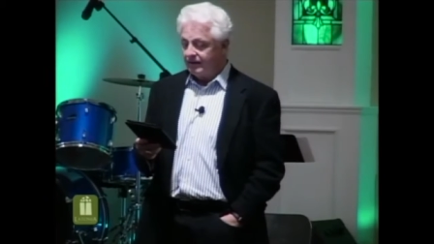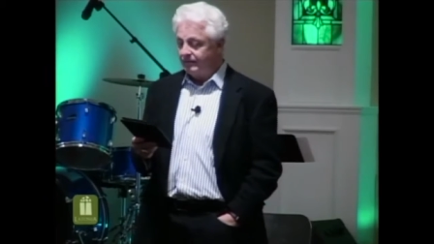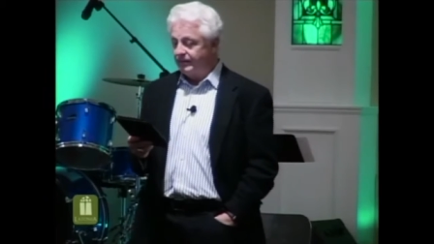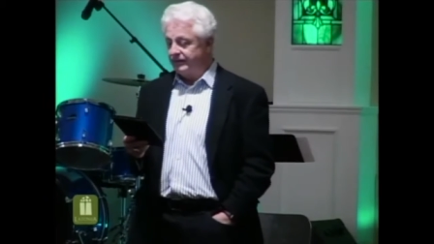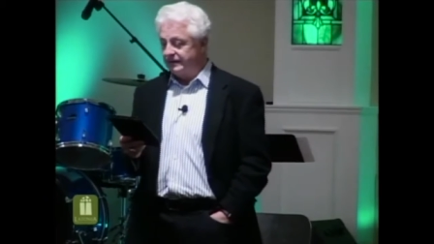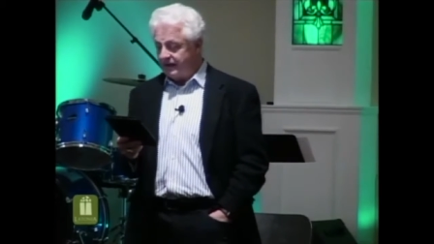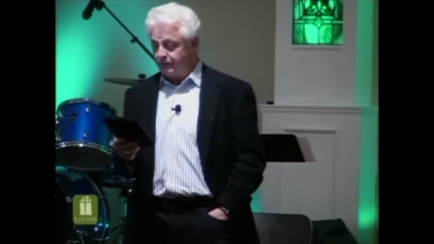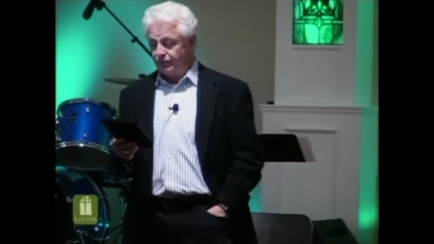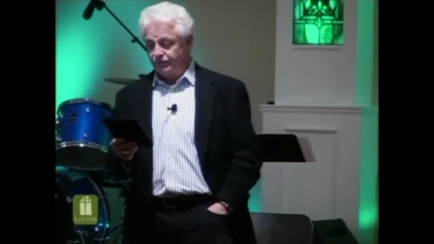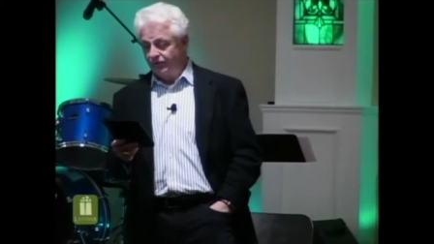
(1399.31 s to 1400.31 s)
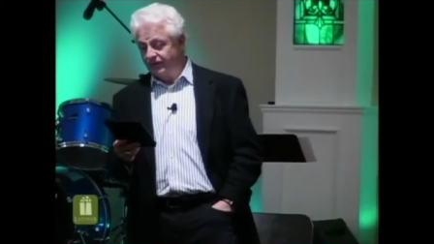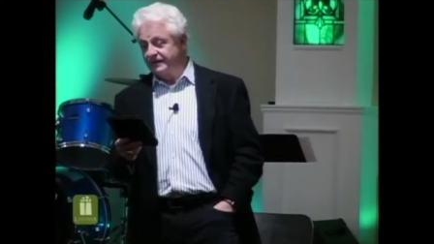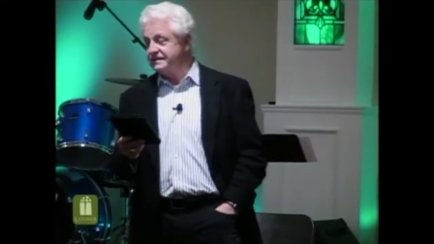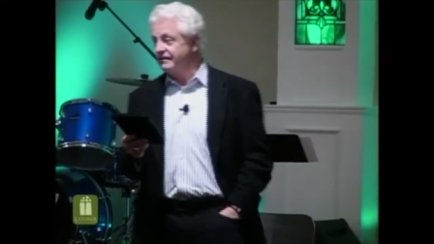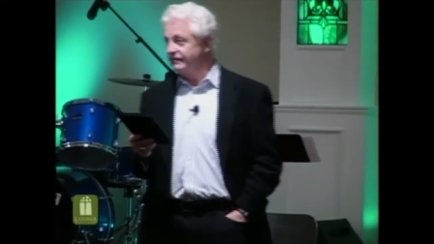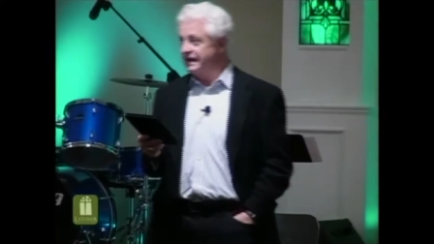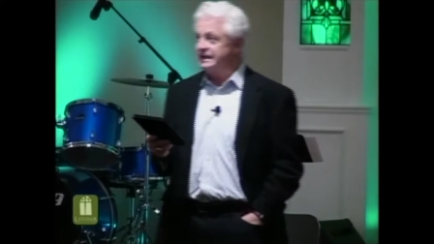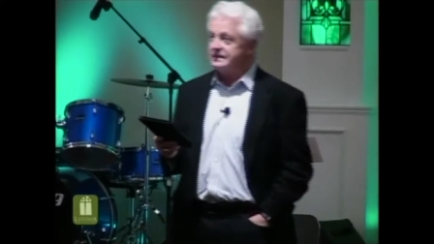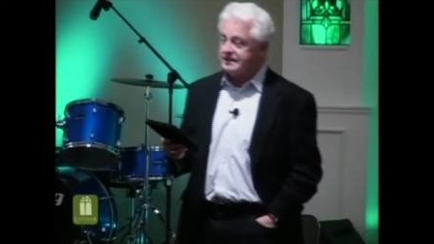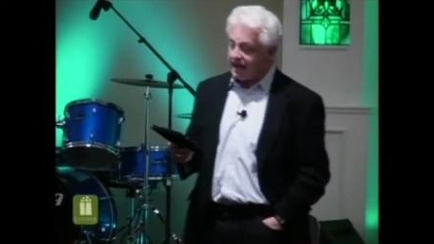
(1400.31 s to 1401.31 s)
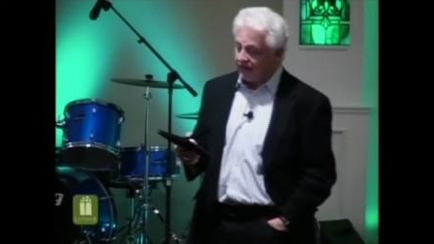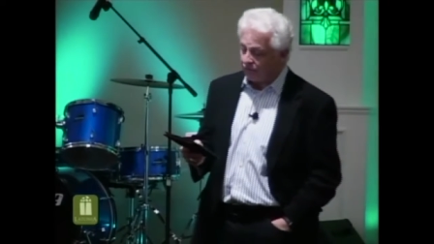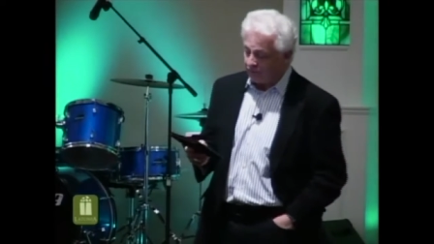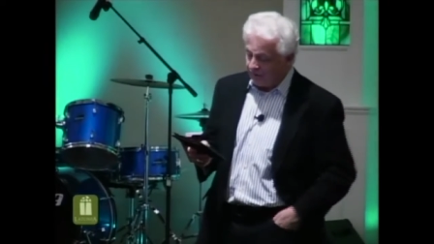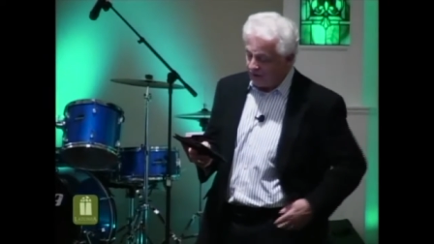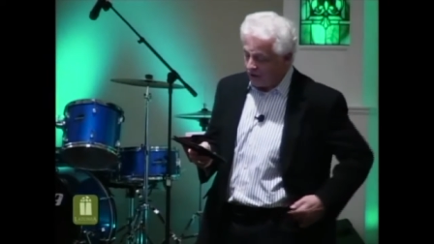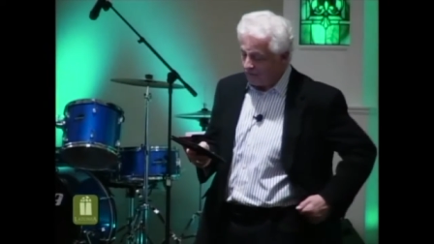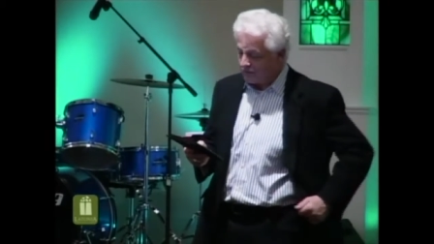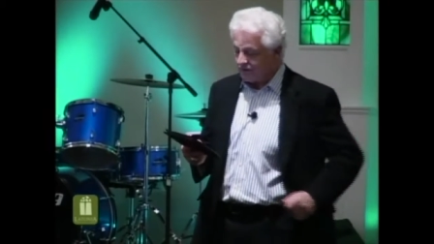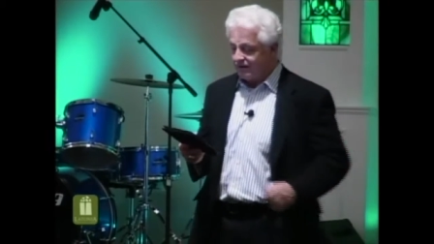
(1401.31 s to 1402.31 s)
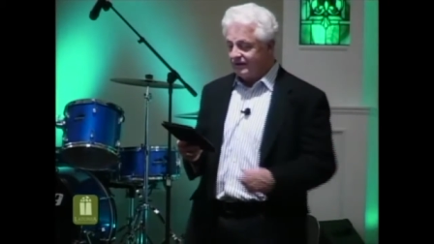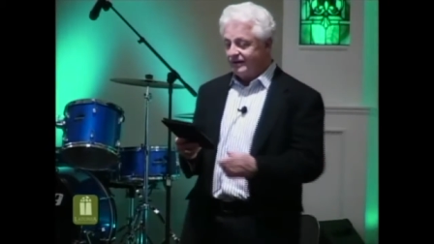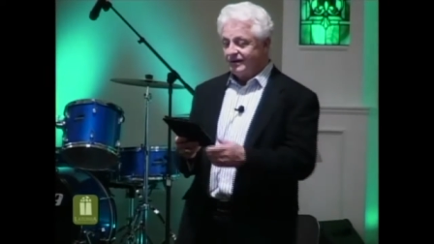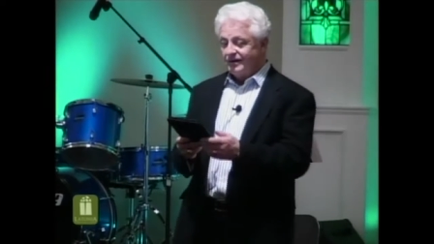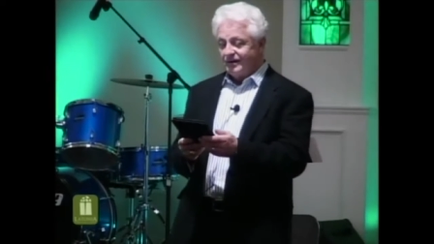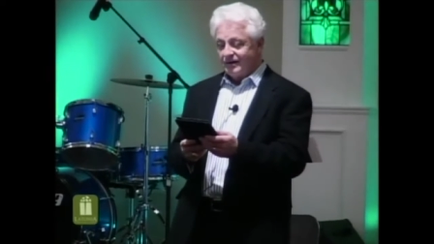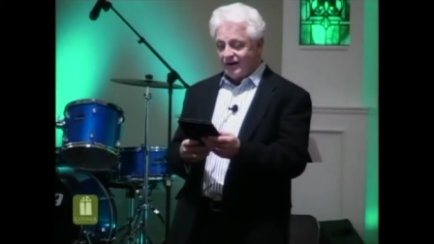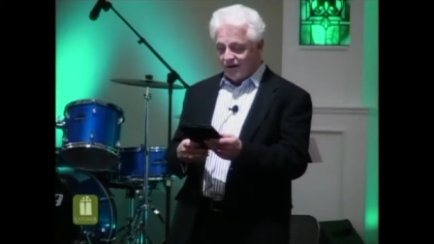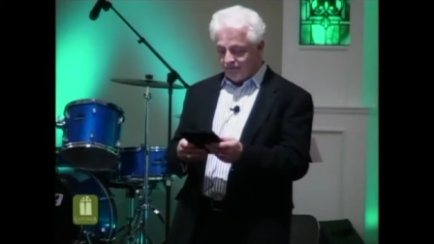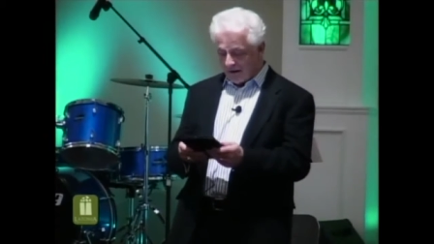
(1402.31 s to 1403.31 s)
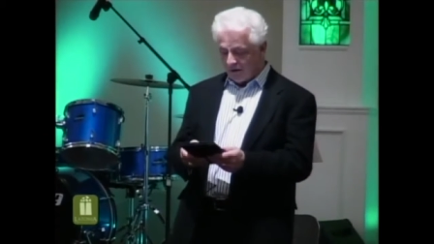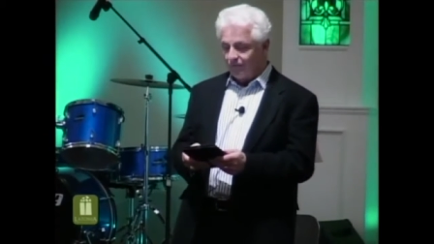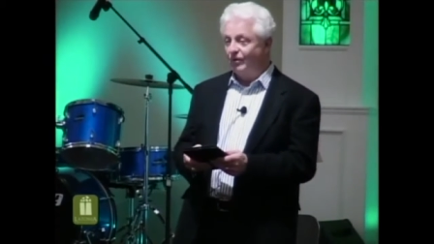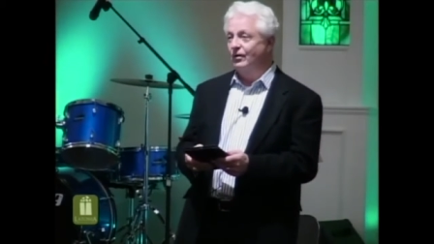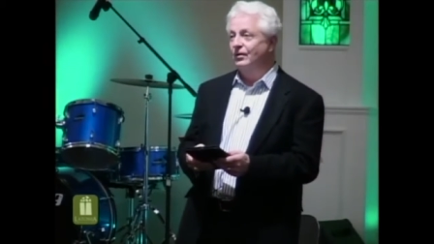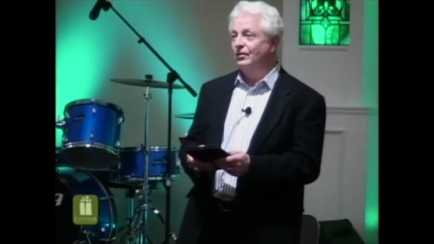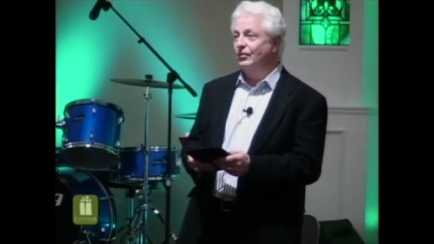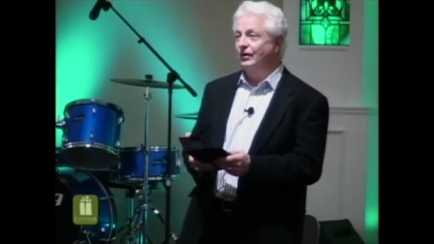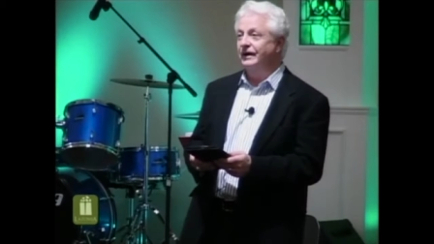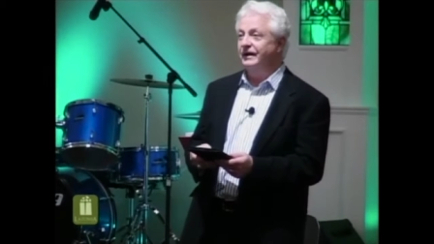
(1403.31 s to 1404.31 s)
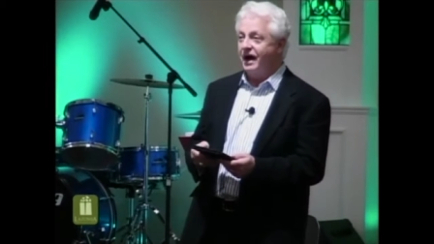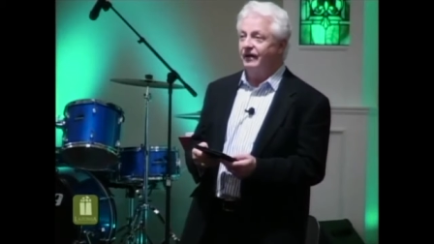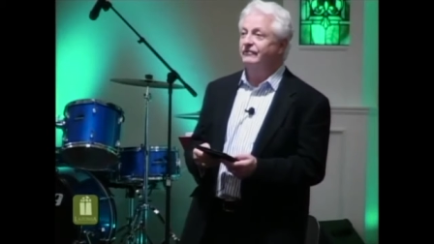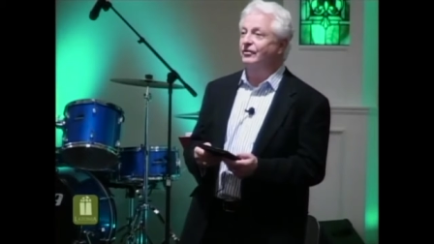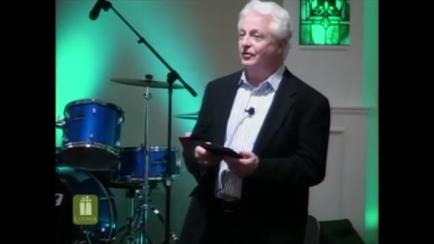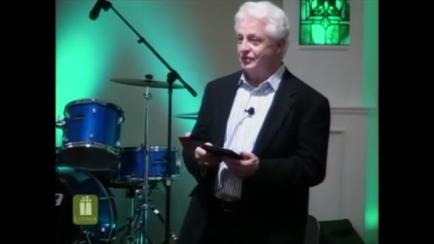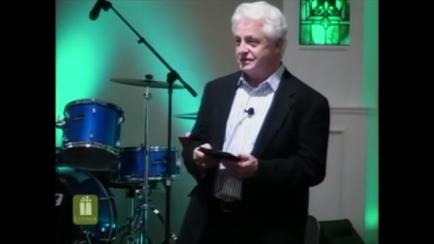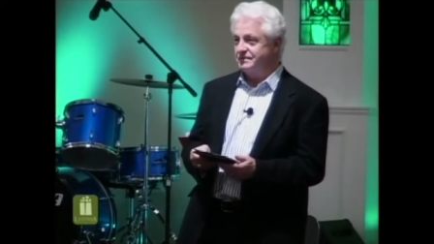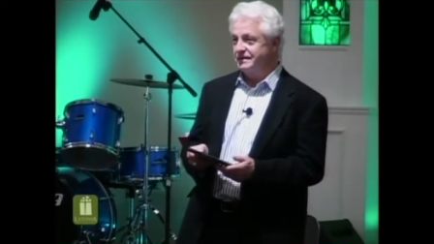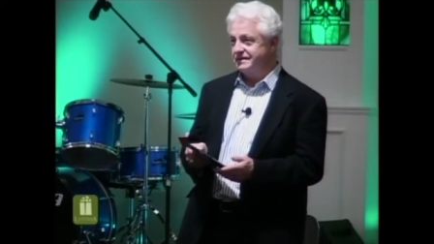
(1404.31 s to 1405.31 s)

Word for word: But the deeper truth is that V's death would be almost unbearable were it not for Christmas.